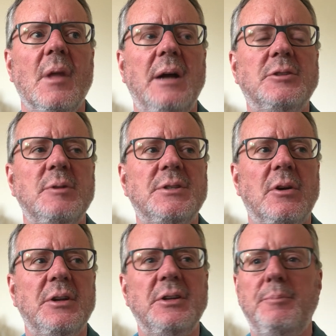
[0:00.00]
And so we
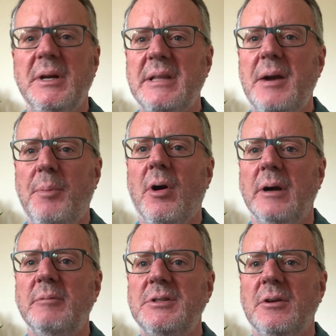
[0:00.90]
started to pick that apart,
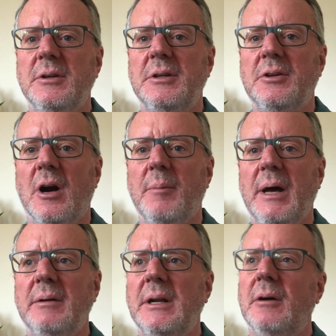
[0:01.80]
and we started to talk
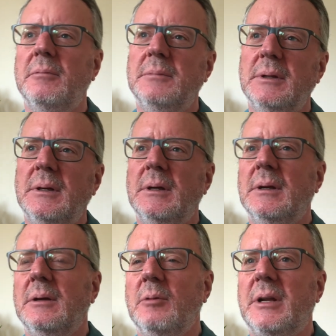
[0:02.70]
about,
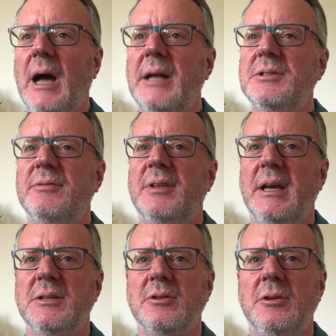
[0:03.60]
what kinds of
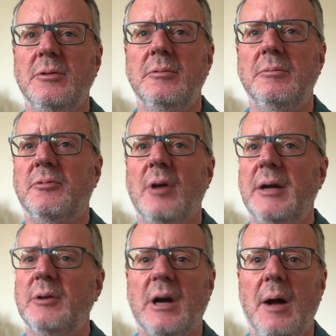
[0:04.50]
things are you
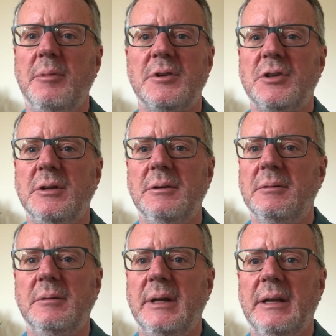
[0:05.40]
trying to accomplish?
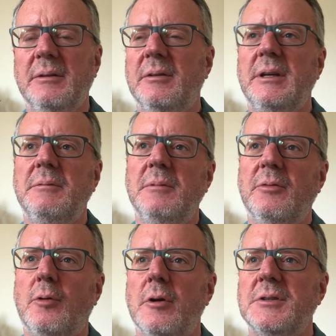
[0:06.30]
And he,
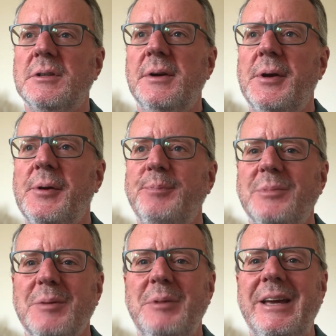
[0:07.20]
of course,
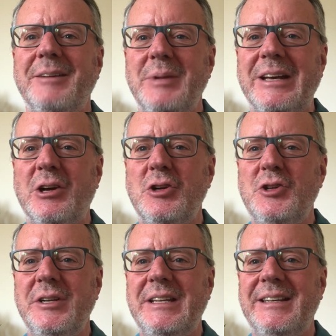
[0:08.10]
being a good
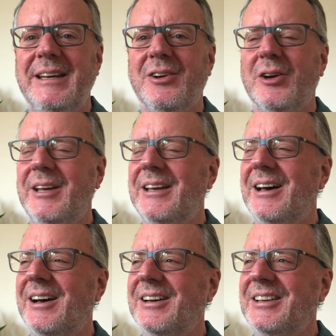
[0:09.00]
GTDer,
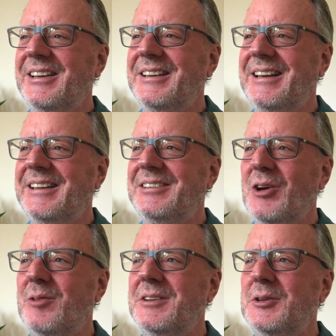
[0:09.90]
he
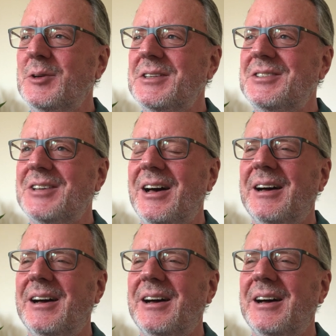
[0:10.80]
dove into his